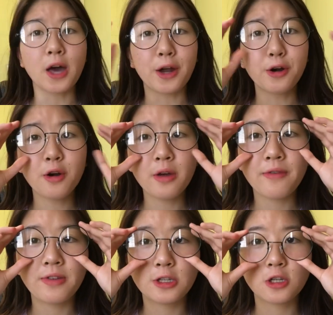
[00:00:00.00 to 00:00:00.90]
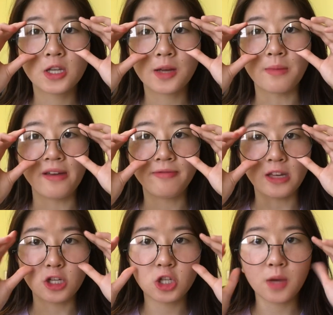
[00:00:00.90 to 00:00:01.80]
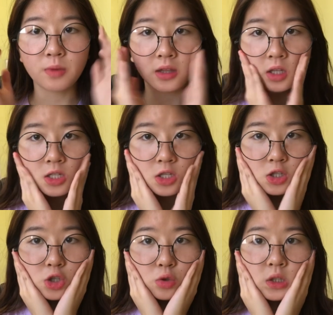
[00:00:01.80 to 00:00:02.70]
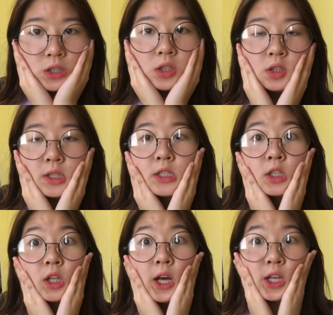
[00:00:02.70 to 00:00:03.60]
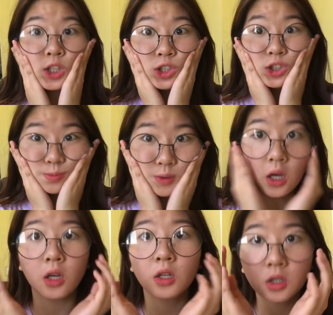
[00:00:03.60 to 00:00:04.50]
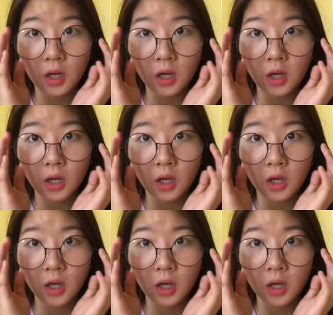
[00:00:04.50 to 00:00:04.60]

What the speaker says: I don't know if it's just like my face shape that doesn't suit these glasses, but